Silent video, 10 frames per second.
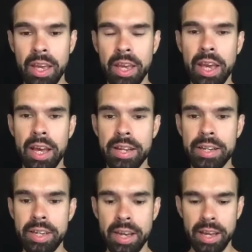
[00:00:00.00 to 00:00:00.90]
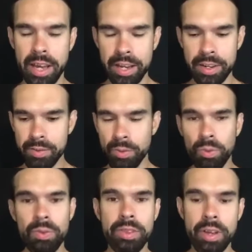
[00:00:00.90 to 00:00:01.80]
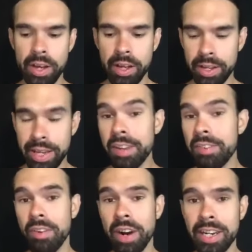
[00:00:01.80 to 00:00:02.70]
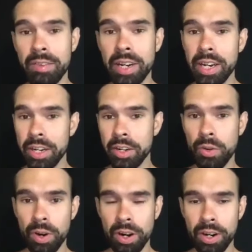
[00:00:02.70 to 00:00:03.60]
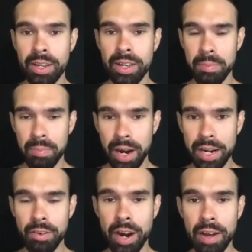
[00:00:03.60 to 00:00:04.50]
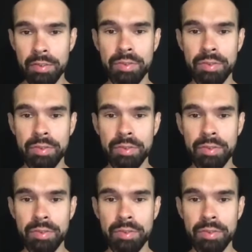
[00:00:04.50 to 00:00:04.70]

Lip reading: And the gates that are activated in your body graph